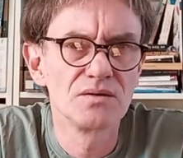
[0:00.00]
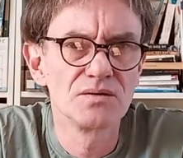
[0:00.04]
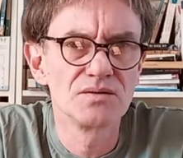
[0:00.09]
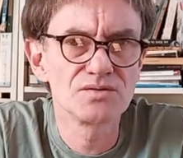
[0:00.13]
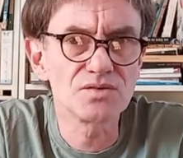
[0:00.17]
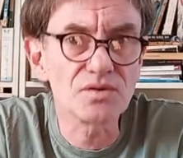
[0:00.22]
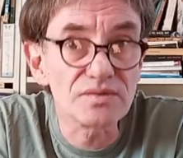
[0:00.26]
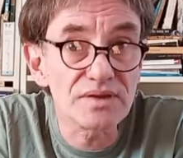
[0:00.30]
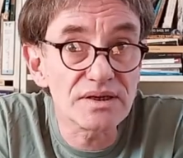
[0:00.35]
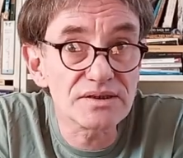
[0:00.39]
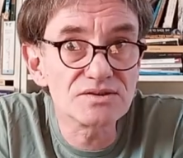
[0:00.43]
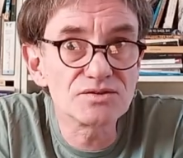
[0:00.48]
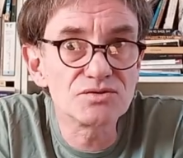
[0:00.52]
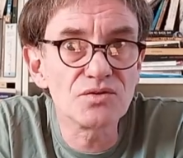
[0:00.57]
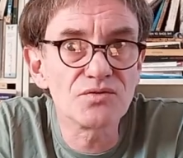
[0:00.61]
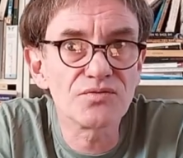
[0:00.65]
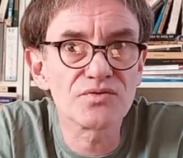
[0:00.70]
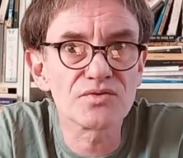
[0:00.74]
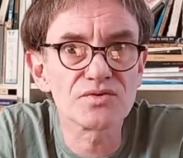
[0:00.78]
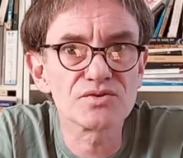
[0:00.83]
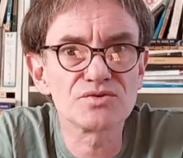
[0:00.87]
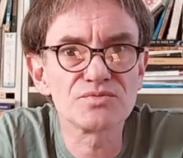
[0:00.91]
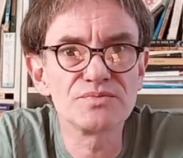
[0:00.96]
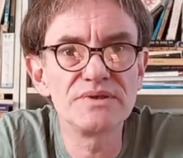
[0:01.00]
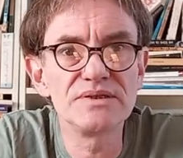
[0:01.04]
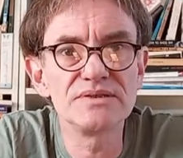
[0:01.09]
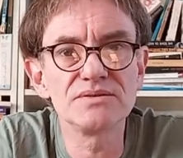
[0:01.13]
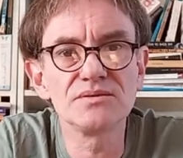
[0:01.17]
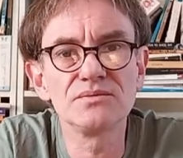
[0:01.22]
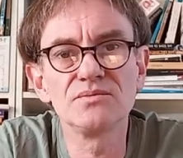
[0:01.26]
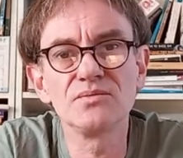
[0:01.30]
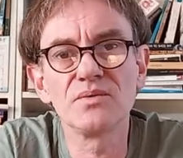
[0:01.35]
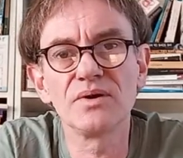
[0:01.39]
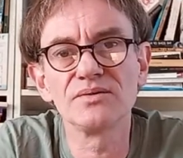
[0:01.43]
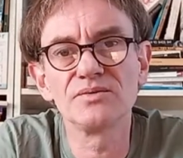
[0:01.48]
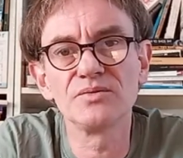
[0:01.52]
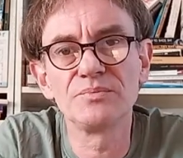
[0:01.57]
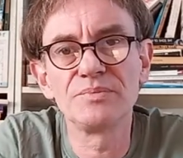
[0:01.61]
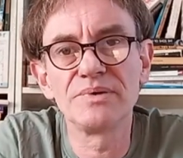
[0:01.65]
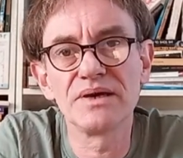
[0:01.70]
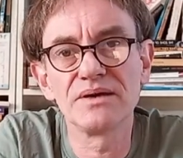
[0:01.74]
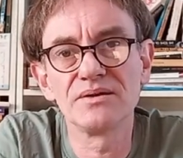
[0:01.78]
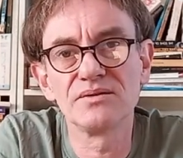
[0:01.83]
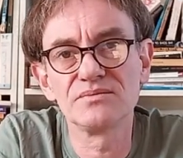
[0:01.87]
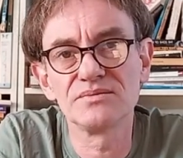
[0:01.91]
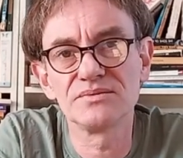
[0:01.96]
So that's the first reason why the
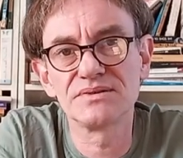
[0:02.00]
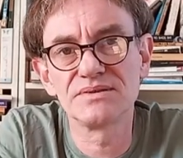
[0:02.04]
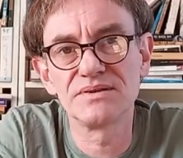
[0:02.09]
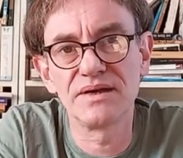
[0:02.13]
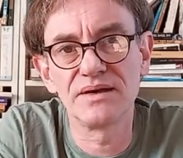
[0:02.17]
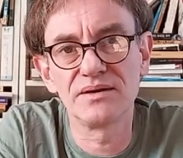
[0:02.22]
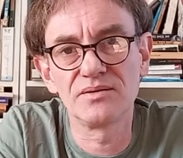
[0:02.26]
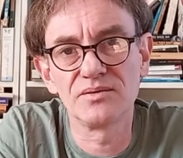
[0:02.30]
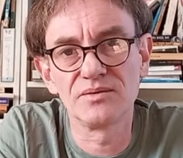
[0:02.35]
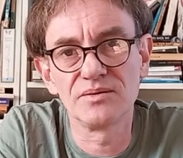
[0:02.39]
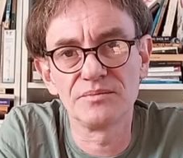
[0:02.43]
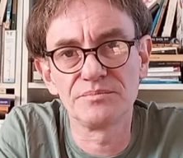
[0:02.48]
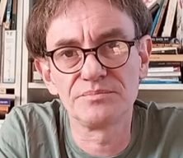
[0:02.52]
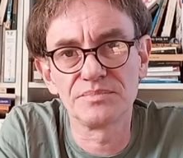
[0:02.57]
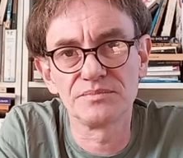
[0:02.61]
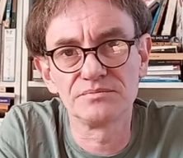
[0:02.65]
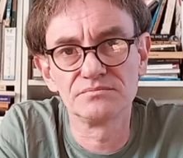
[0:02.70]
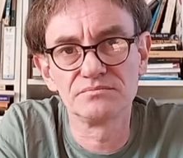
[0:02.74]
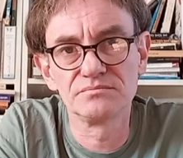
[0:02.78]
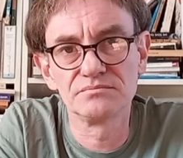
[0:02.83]
piano was taken up.